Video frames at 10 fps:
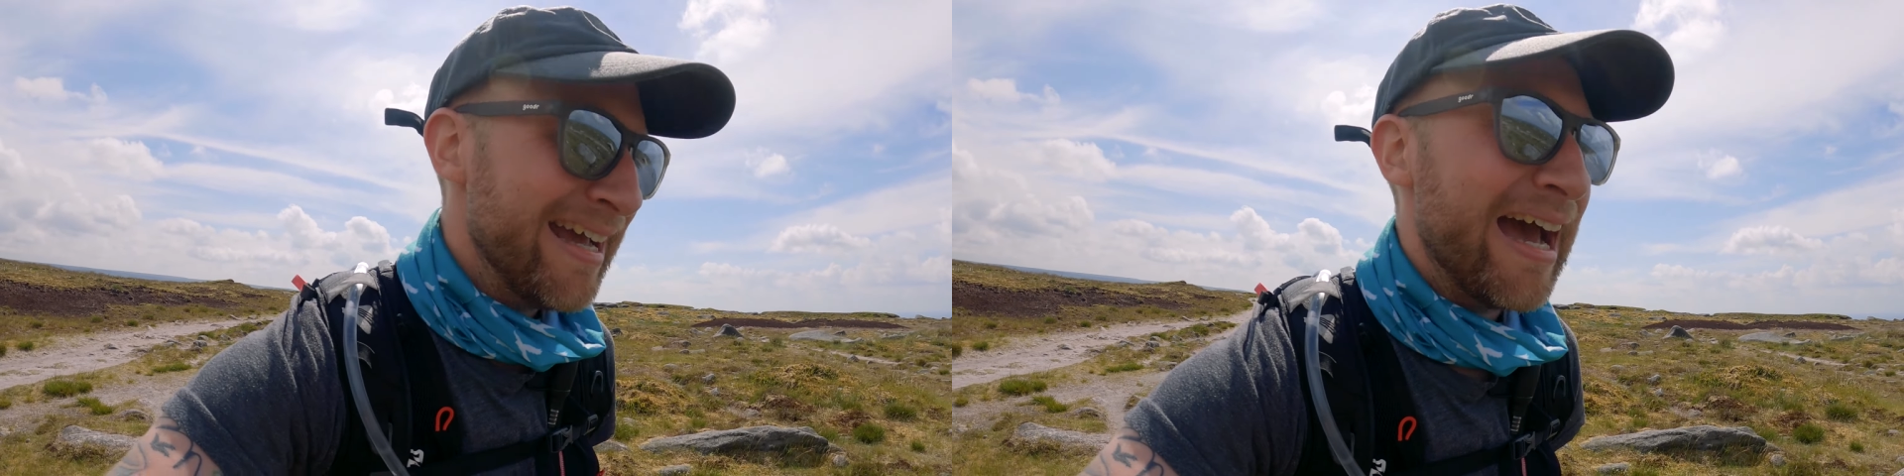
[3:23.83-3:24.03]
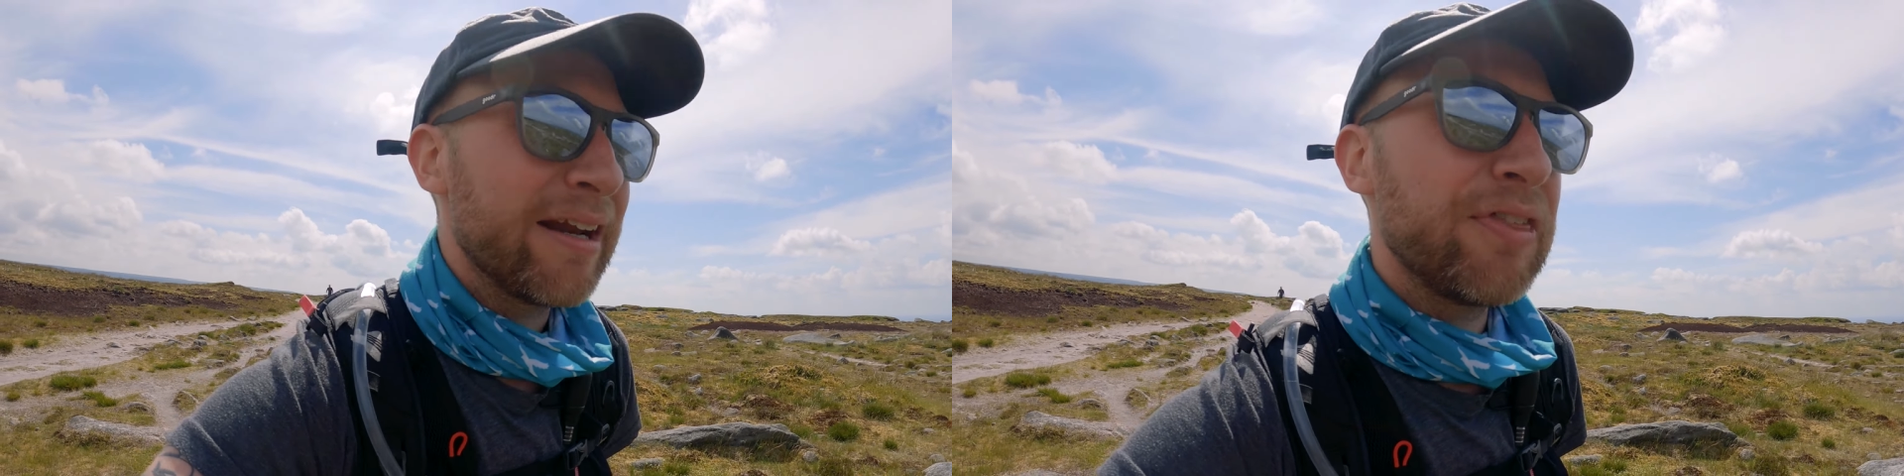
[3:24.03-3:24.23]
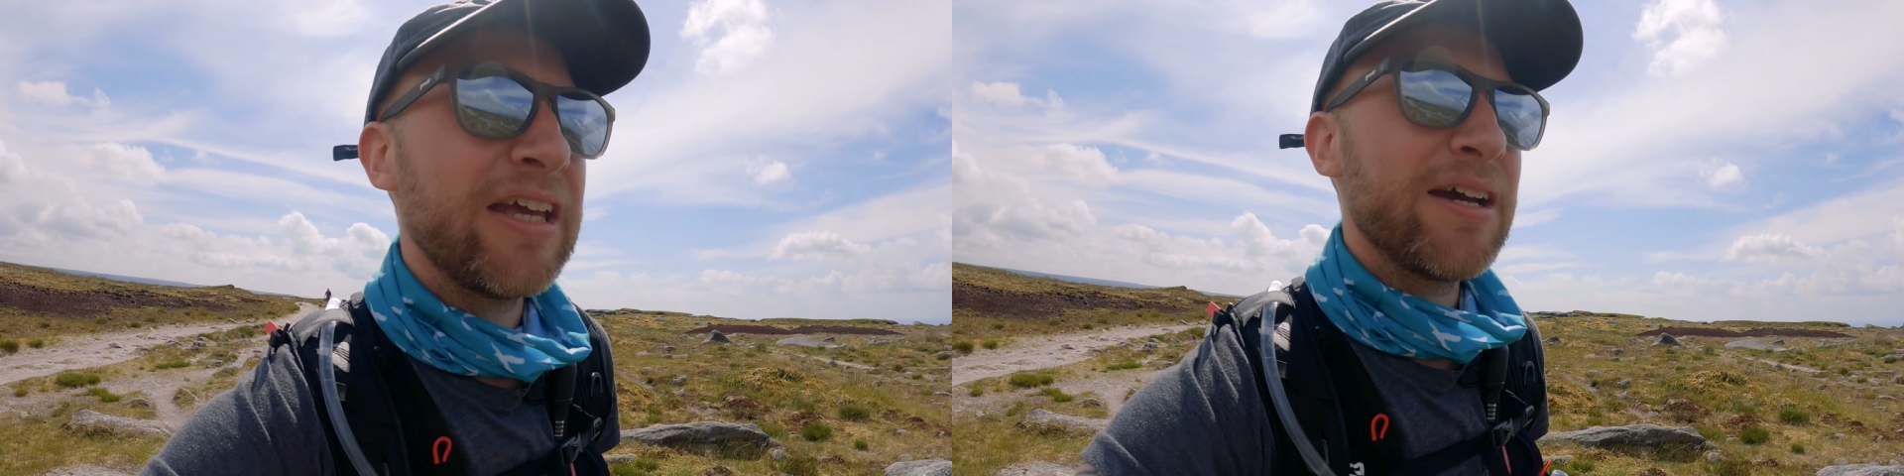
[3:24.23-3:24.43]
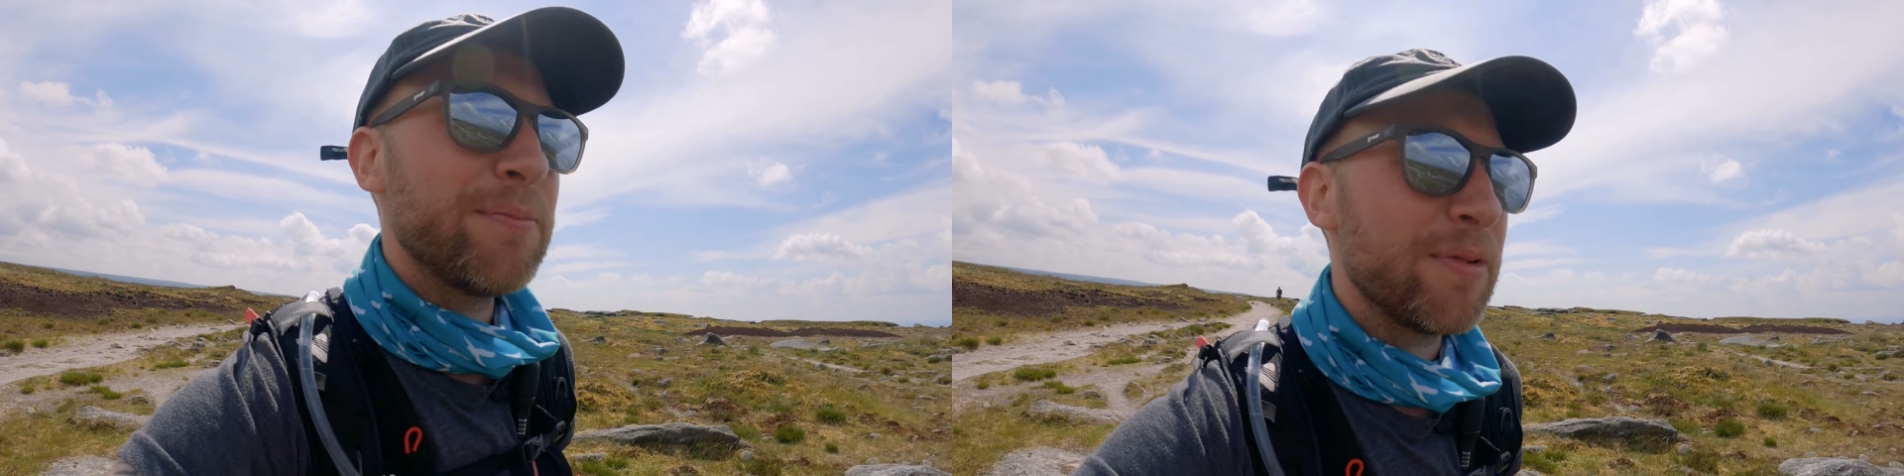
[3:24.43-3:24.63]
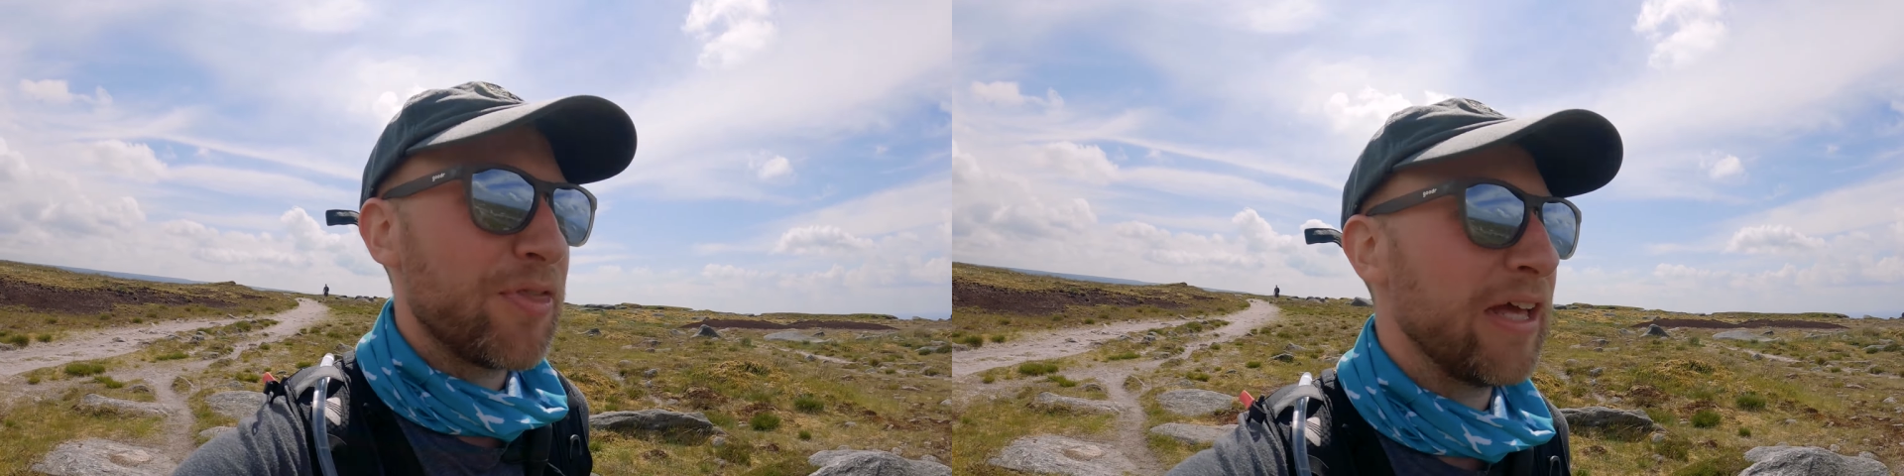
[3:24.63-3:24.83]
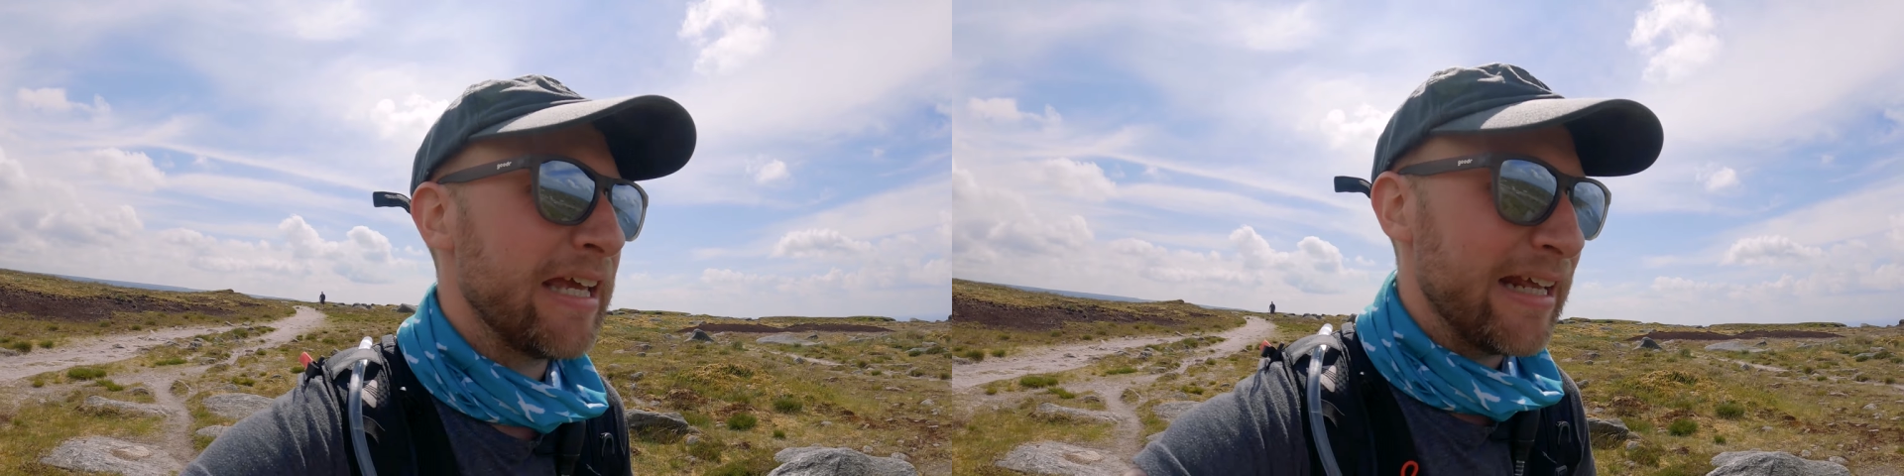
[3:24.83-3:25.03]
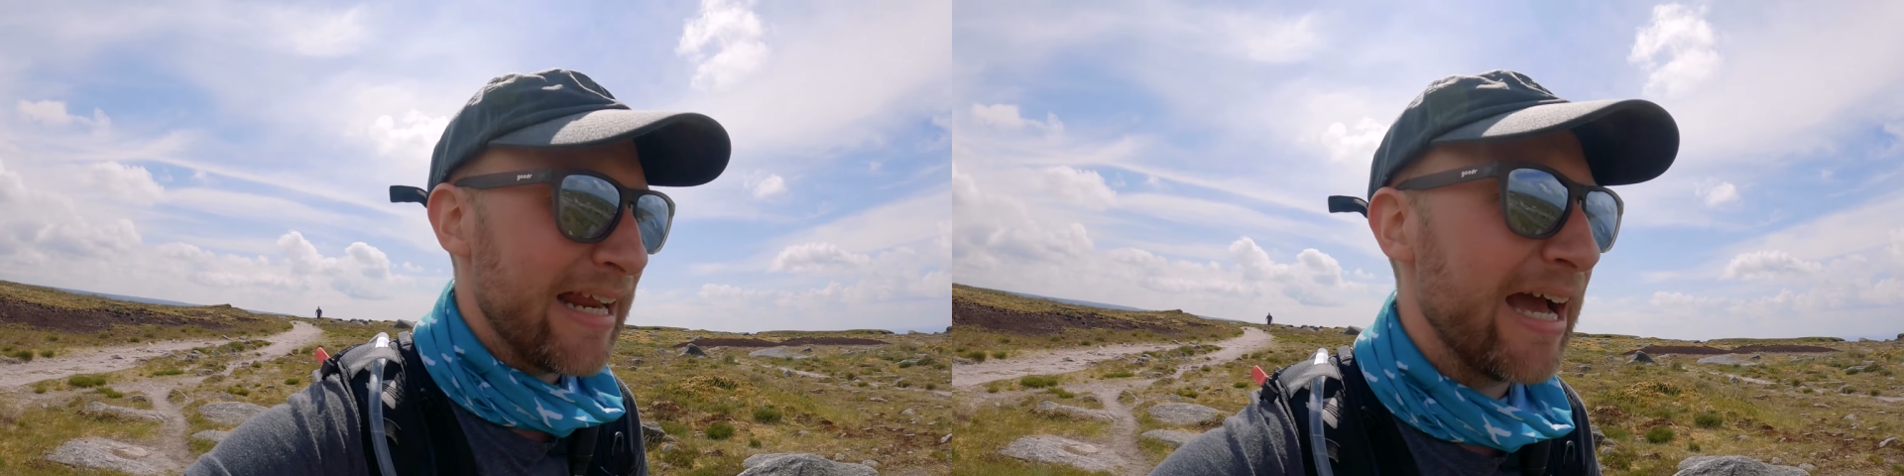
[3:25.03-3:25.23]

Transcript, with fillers: And I think I'm thinking